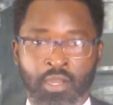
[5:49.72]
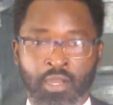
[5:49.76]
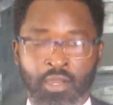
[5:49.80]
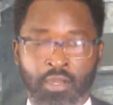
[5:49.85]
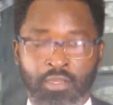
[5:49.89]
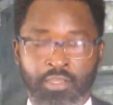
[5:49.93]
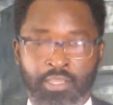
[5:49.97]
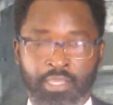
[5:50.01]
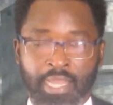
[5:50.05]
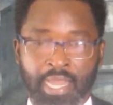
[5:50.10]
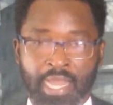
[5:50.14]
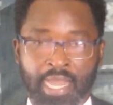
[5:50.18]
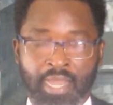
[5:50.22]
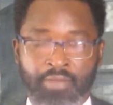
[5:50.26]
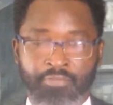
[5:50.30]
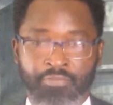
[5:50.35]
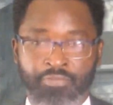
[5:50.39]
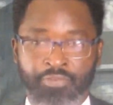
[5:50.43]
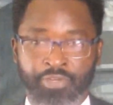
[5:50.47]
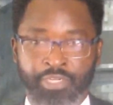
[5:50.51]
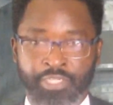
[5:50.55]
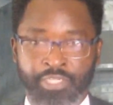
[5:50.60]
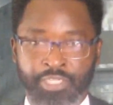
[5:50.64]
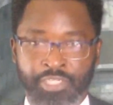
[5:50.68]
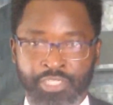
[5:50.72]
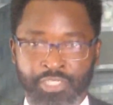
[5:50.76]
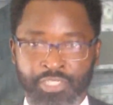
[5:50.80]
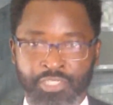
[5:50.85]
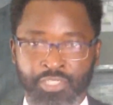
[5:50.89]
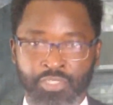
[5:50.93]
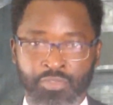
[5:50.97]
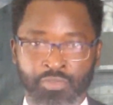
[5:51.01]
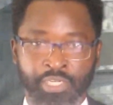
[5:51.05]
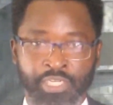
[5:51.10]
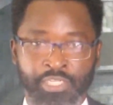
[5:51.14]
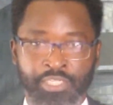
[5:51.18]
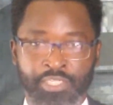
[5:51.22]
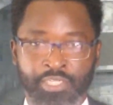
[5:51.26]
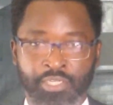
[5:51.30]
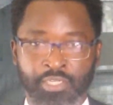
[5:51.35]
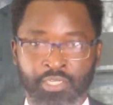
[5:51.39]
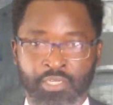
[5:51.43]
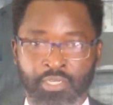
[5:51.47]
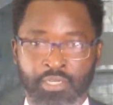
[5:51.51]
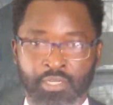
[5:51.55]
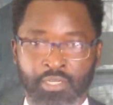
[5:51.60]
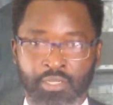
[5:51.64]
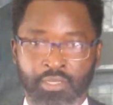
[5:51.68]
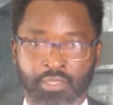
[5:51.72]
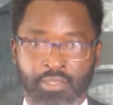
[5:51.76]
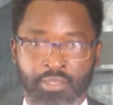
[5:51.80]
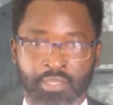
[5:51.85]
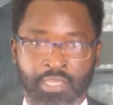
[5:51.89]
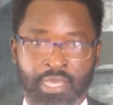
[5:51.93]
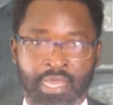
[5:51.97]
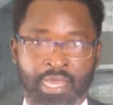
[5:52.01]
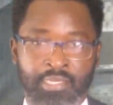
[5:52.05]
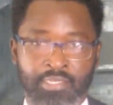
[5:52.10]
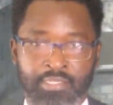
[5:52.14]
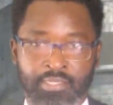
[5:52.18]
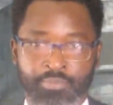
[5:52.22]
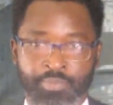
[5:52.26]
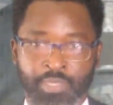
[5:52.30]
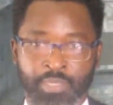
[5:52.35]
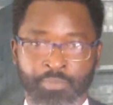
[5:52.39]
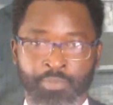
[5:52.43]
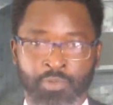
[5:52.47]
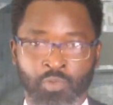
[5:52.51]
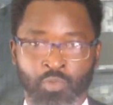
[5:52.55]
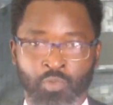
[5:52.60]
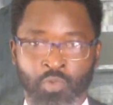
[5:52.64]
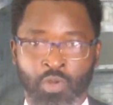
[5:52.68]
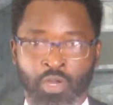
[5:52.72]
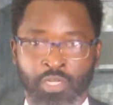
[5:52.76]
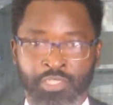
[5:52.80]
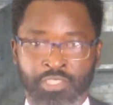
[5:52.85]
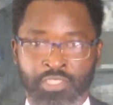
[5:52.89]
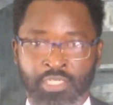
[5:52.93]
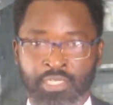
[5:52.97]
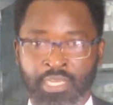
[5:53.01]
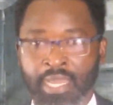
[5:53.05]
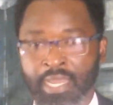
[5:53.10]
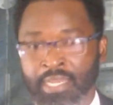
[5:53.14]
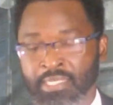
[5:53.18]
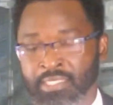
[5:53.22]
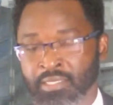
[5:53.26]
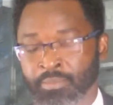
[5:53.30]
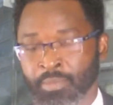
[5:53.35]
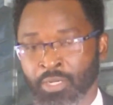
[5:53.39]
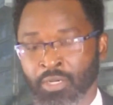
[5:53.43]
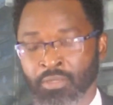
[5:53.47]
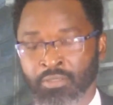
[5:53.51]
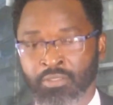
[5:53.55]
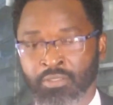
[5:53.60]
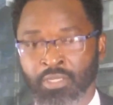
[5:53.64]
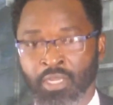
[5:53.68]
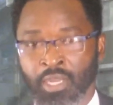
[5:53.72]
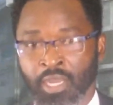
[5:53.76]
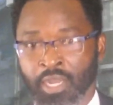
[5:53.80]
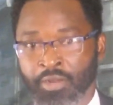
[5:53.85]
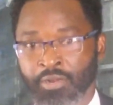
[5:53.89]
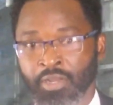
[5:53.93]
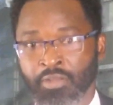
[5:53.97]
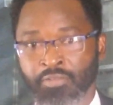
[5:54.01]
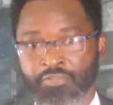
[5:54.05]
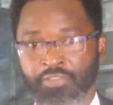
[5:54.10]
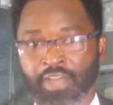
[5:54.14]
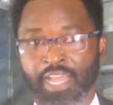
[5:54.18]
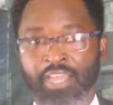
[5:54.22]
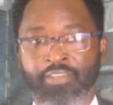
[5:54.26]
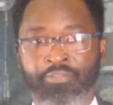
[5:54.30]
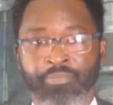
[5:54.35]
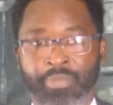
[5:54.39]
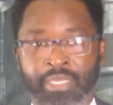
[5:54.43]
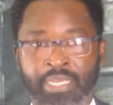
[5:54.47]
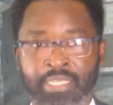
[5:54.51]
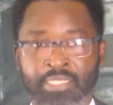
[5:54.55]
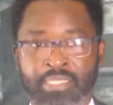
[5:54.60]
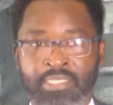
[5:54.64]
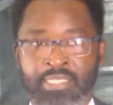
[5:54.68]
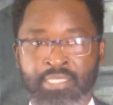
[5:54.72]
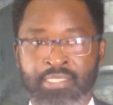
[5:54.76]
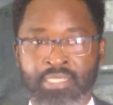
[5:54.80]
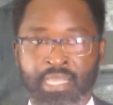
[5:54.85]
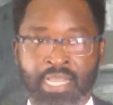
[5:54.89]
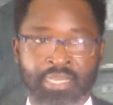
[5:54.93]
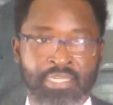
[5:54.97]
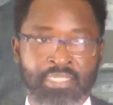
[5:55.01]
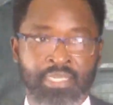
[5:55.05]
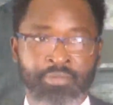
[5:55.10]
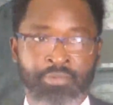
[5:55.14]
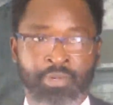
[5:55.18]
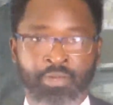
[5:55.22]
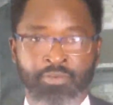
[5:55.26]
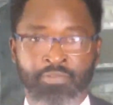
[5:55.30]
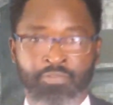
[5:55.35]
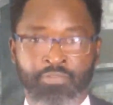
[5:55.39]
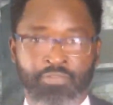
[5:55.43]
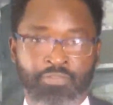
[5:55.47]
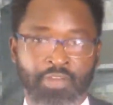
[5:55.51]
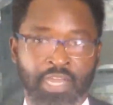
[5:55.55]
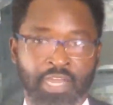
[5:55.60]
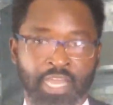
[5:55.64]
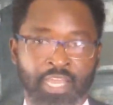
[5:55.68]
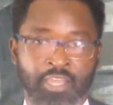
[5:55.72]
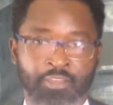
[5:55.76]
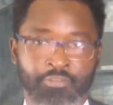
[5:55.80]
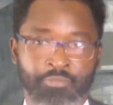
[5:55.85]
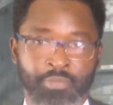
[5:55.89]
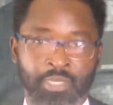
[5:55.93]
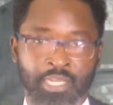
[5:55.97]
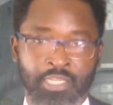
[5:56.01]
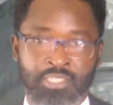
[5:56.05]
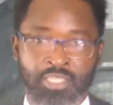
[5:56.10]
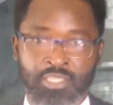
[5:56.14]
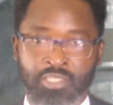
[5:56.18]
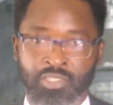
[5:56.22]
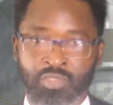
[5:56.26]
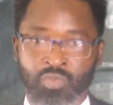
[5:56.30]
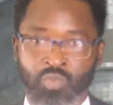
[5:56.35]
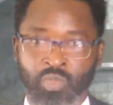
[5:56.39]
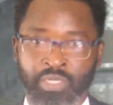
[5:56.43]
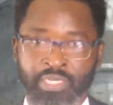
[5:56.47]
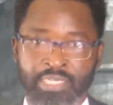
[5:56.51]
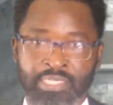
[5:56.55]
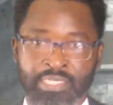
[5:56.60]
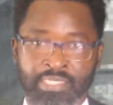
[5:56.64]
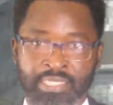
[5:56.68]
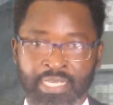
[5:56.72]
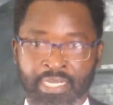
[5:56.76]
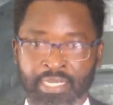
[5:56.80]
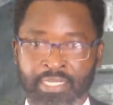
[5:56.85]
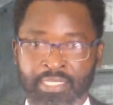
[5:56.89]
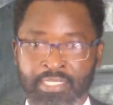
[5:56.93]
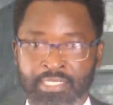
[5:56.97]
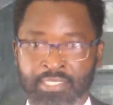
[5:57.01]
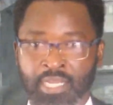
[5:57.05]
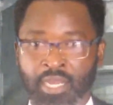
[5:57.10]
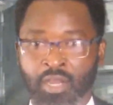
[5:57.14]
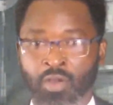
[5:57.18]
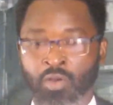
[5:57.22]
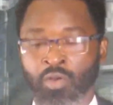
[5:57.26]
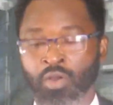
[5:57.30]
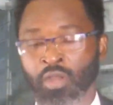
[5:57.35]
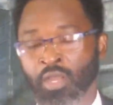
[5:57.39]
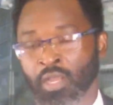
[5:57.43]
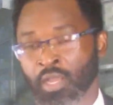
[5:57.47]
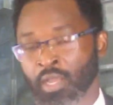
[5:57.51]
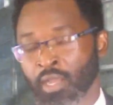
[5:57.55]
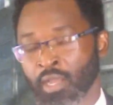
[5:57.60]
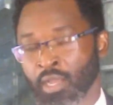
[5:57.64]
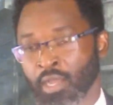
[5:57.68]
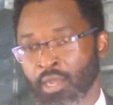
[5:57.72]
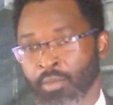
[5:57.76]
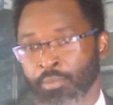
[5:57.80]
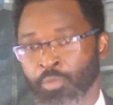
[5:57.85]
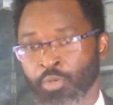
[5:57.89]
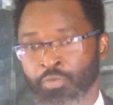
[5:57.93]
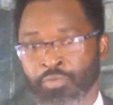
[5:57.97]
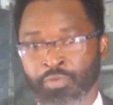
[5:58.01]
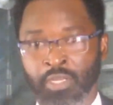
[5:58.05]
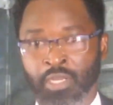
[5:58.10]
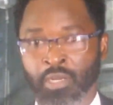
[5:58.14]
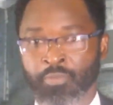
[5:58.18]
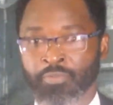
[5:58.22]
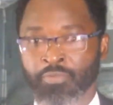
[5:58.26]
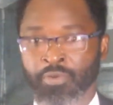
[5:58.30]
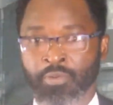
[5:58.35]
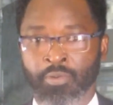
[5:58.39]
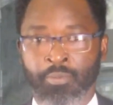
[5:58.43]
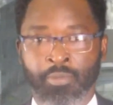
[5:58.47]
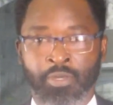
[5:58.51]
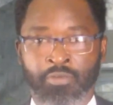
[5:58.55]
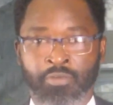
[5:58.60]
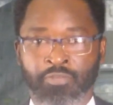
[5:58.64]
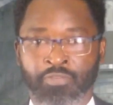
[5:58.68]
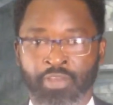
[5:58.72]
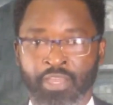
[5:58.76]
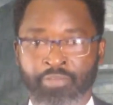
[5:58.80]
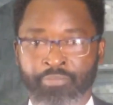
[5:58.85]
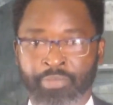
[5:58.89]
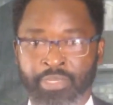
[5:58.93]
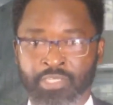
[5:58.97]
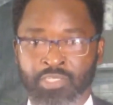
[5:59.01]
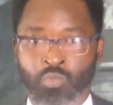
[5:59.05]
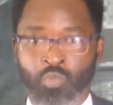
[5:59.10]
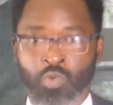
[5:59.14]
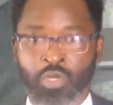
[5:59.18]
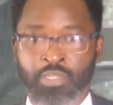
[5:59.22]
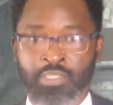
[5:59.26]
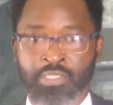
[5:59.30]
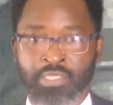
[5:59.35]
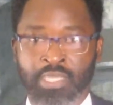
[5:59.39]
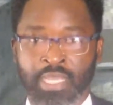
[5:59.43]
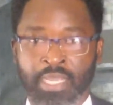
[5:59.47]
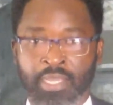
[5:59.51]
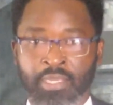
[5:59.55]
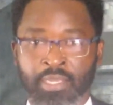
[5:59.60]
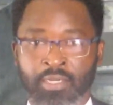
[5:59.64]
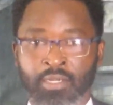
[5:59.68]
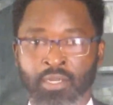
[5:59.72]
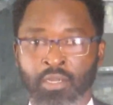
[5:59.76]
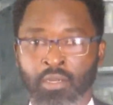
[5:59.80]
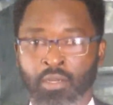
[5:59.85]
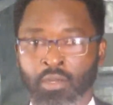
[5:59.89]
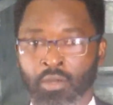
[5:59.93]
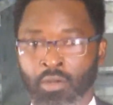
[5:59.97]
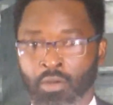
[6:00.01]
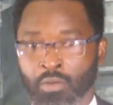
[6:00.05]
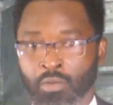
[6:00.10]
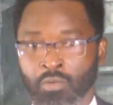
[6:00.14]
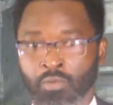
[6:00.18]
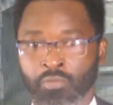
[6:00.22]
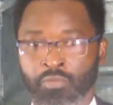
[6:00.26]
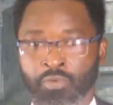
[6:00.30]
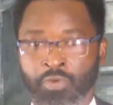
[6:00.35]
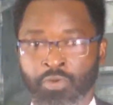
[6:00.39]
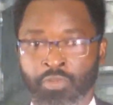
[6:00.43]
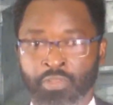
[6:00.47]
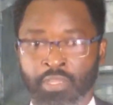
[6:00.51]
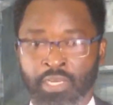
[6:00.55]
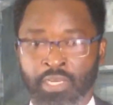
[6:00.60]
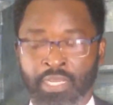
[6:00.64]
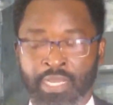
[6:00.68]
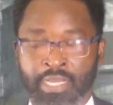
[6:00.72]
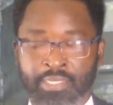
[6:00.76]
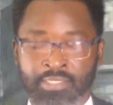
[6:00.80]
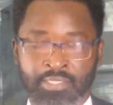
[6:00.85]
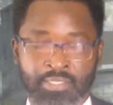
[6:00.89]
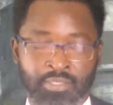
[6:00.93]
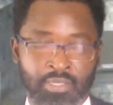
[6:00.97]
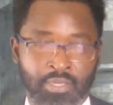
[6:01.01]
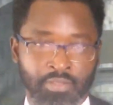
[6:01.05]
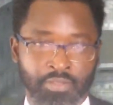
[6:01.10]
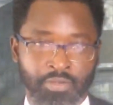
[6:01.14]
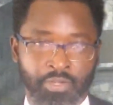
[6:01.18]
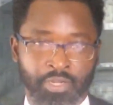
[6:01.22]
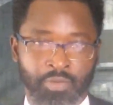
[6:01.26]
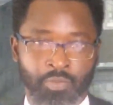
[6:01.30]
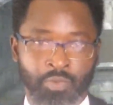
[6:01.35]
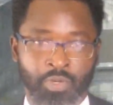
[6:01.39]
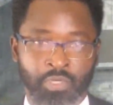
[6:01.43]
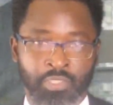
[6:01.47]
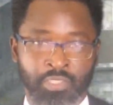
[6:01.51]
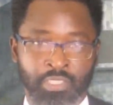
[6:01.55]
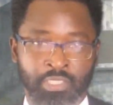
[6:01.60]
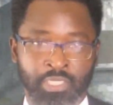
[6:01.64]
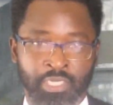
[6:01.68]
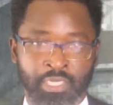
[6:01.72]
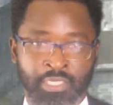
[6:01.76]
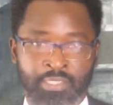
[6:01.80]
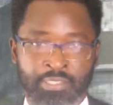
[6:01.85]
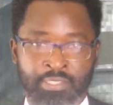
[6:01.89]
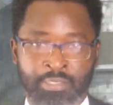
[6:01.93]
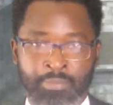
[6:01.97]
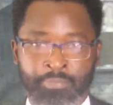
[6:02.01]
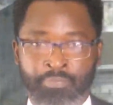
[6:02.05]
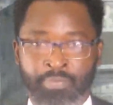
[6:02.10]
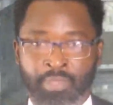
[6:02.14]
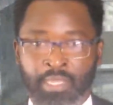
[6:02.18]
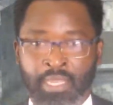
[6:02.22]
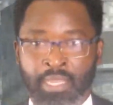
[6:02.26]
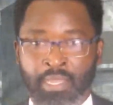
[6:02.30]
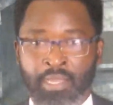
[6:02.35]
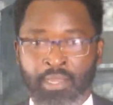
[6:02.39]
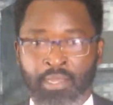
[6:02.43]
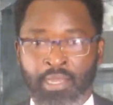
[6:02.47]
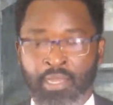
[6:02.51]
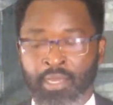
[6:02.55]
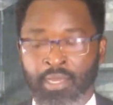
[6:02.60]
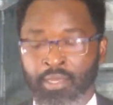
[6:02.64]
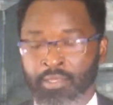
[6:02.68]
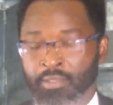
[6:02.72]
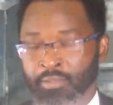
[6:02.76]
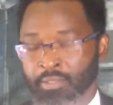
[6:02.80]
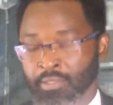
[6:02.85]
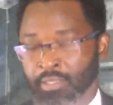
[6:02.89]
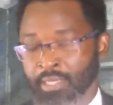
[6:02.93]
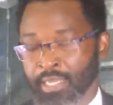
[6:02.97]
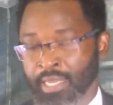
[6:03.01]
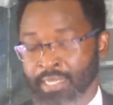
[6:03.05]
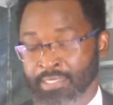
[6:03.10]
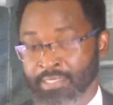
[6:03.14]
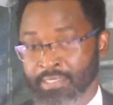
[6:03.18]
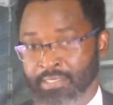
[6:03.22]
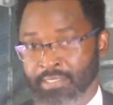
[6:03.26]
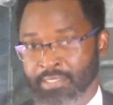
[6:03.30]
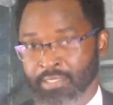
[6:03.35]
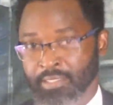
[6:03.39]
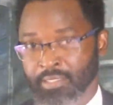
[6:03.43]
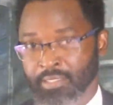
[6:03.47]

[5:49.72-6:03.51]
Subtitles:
the average duration that people watch, and that is about around 5 minutes. It's actually about 5 minutes and 20 seconds now, moving up from about 5 minutes and 1 second over the last 31 days, the last